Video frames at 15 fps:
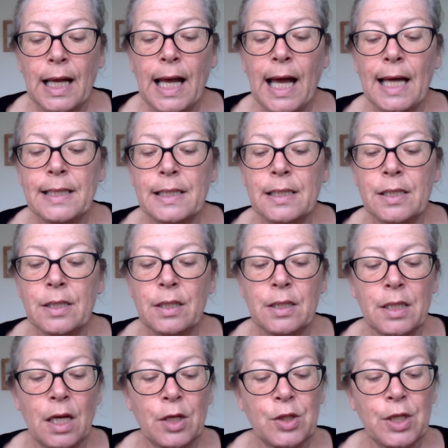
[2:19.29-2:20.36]
added to the
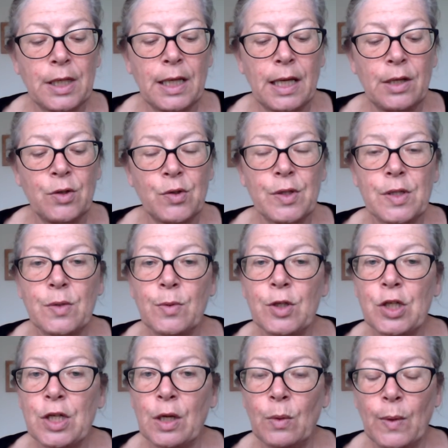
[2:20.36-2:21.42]
touching interest which
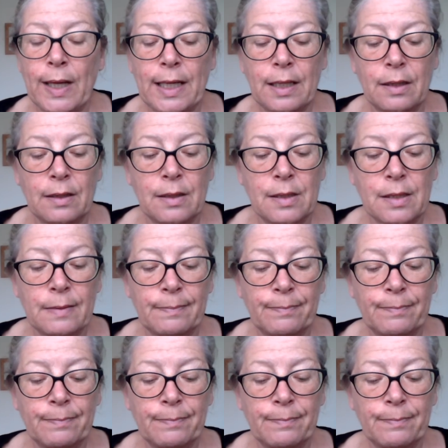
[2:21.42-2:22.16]
she awakened.